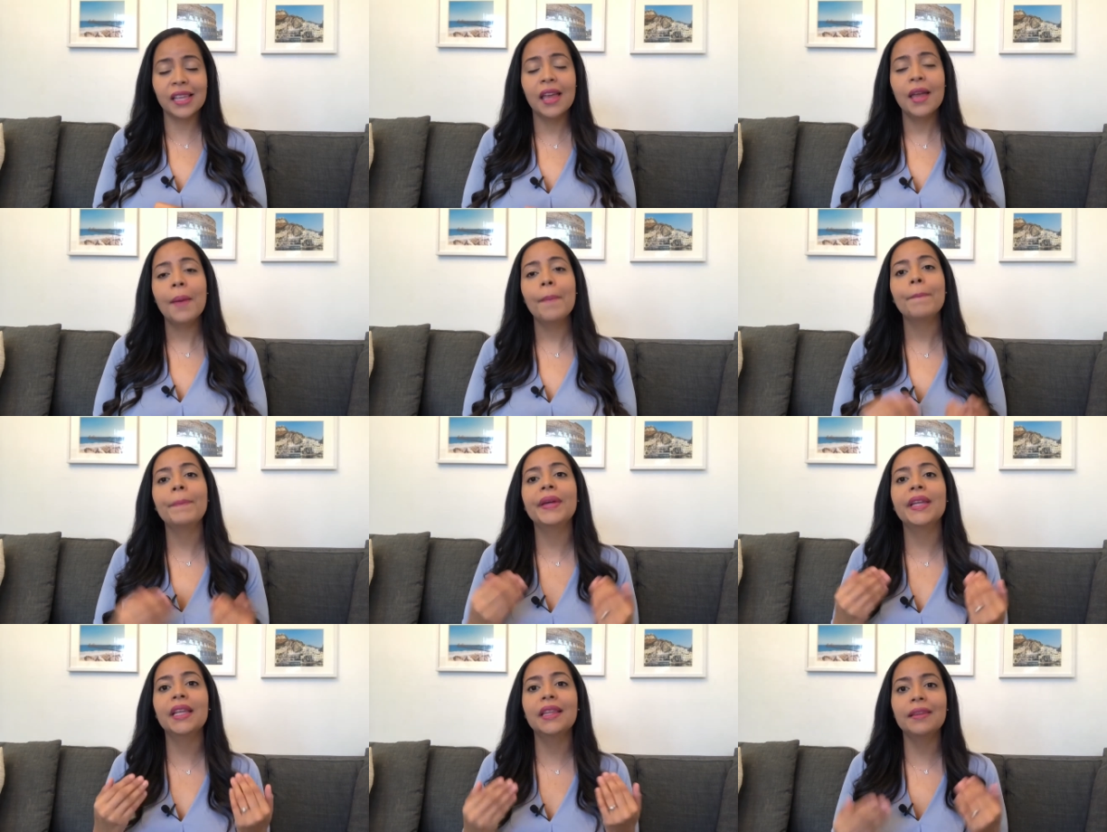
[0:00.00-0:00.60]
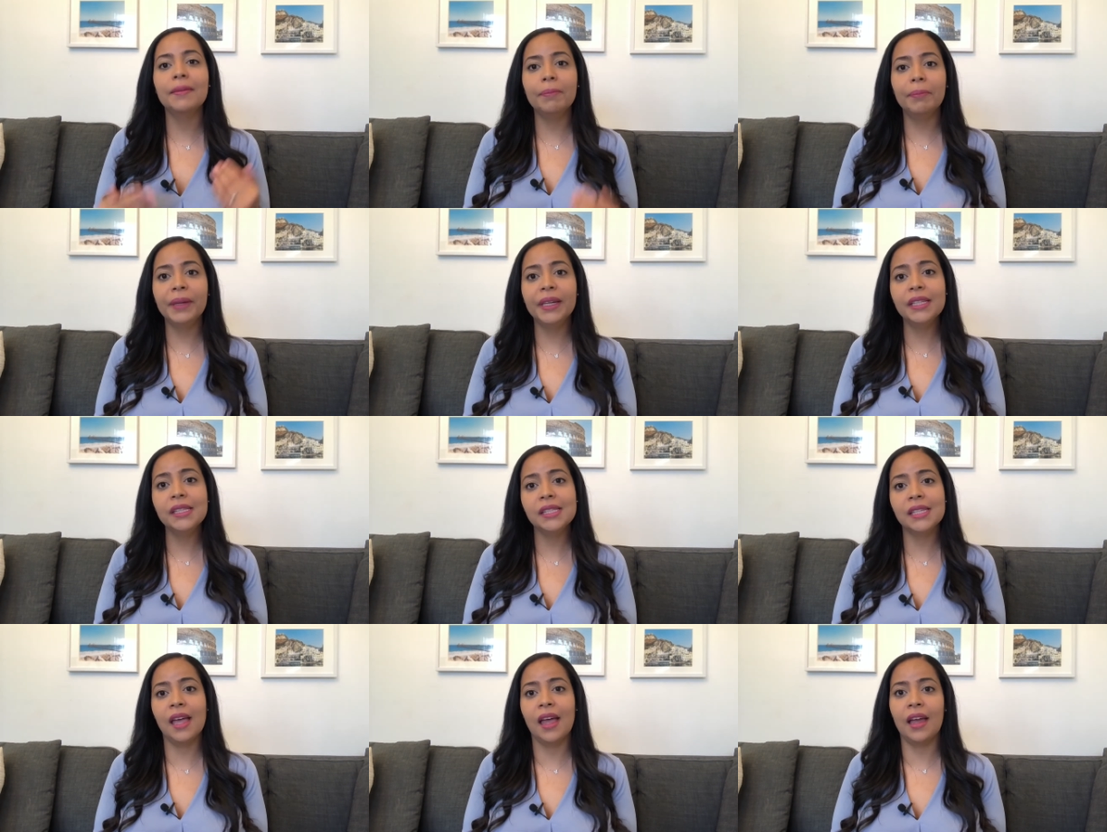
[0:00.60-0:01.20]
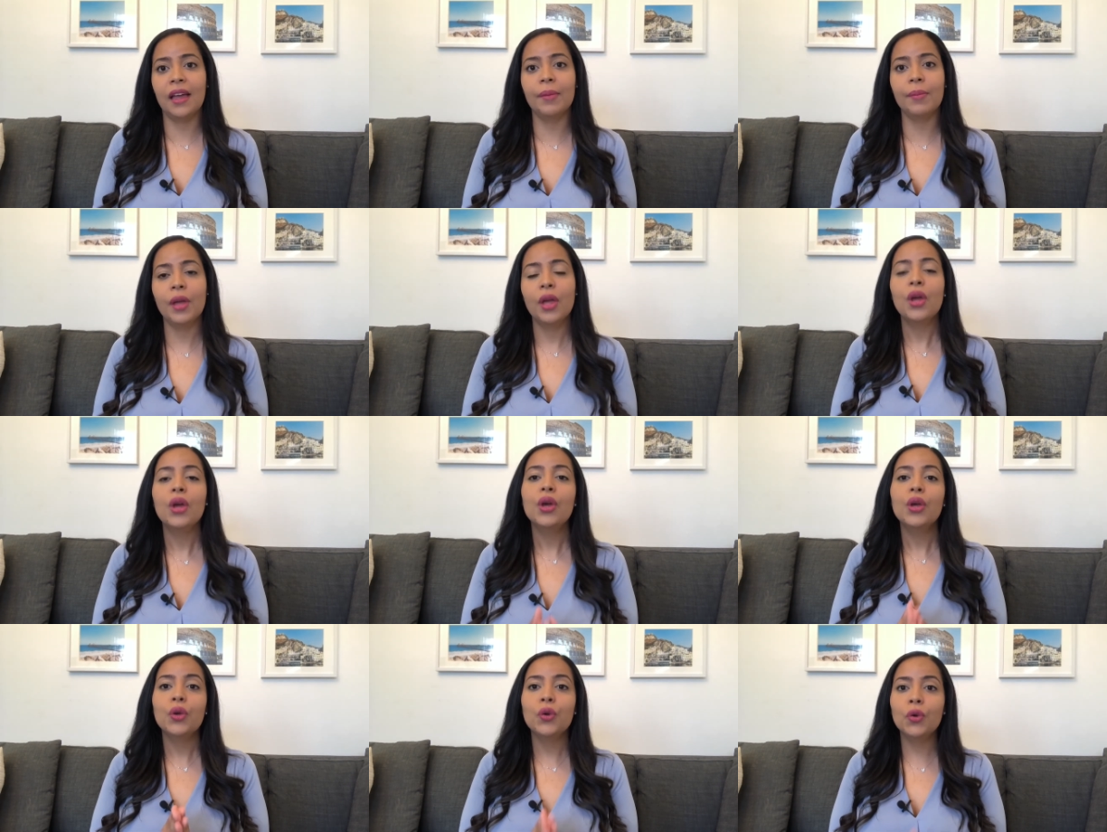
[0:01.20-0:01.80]
but in the meantime,
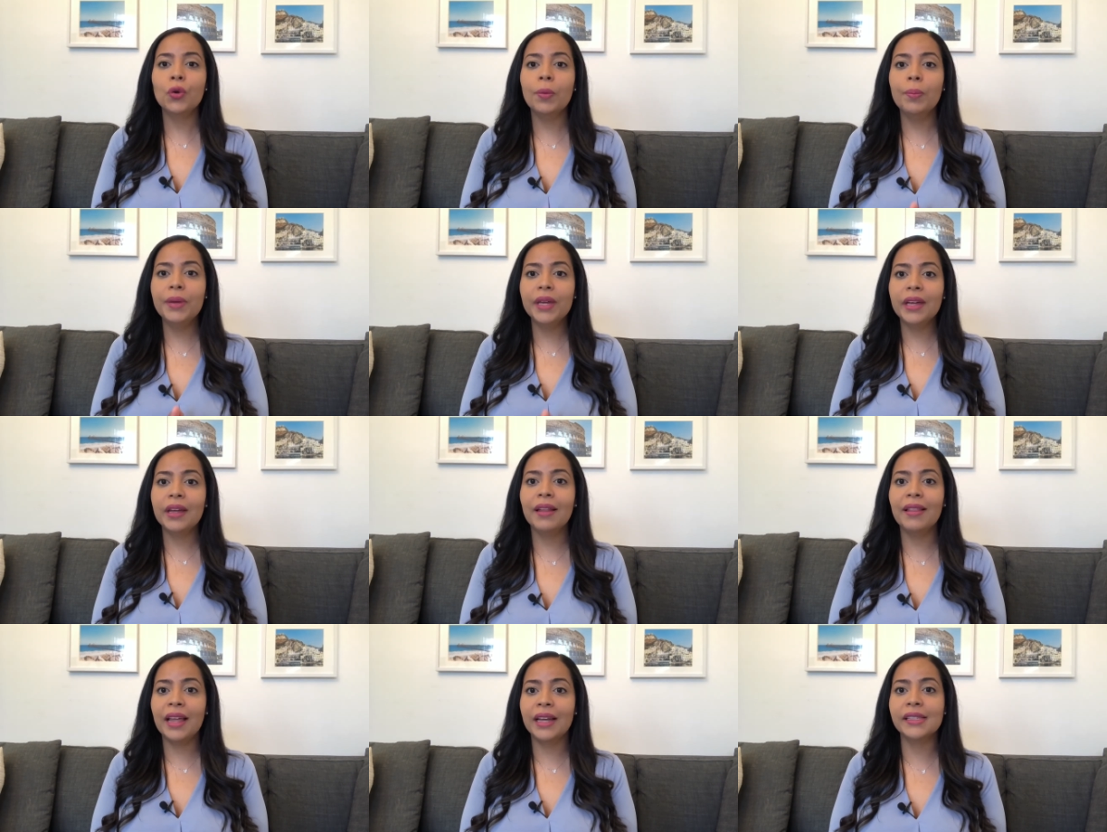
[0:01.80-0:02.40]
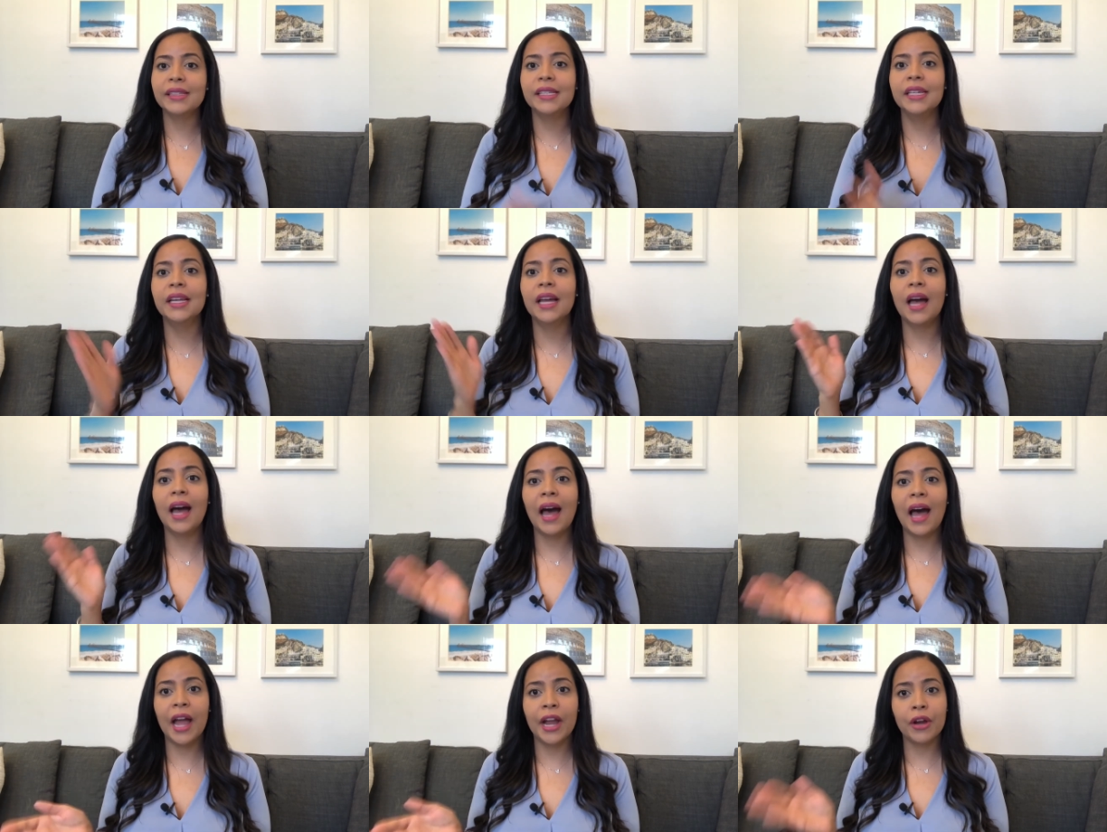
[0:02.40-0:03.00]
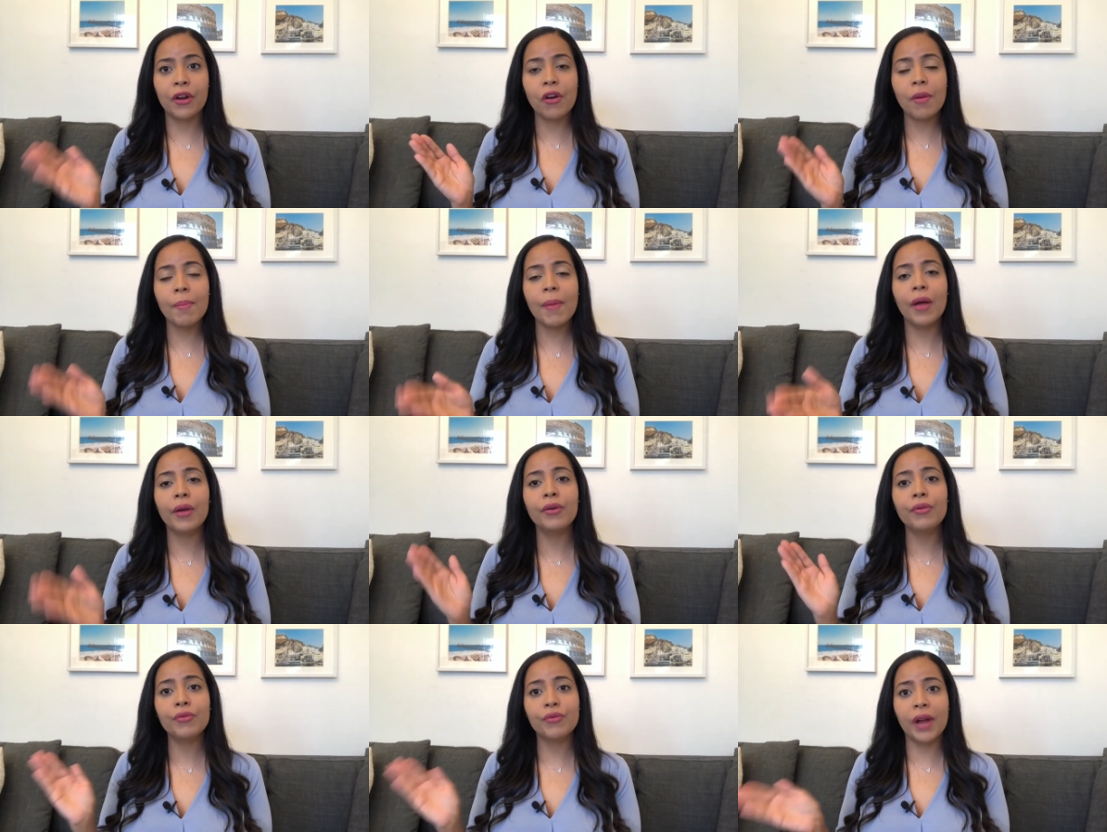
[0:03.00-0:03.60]
you'll be collecting a higher amount
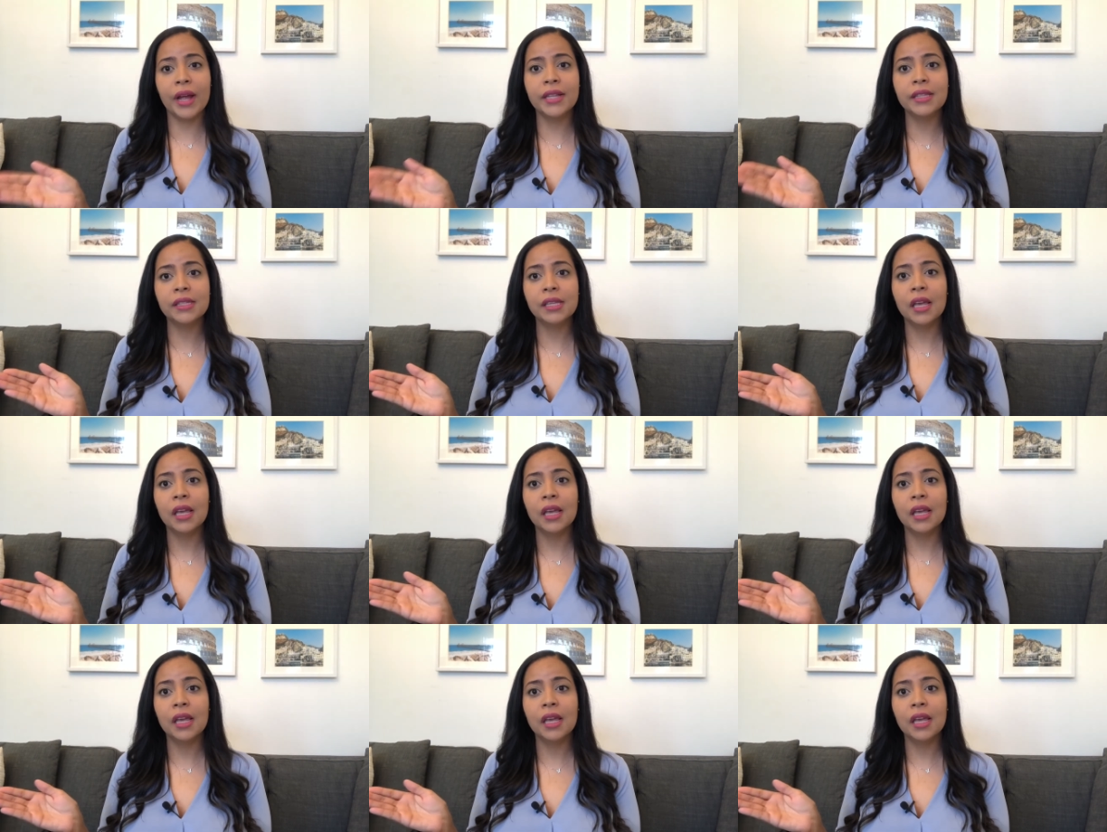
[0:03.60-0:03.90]
of rent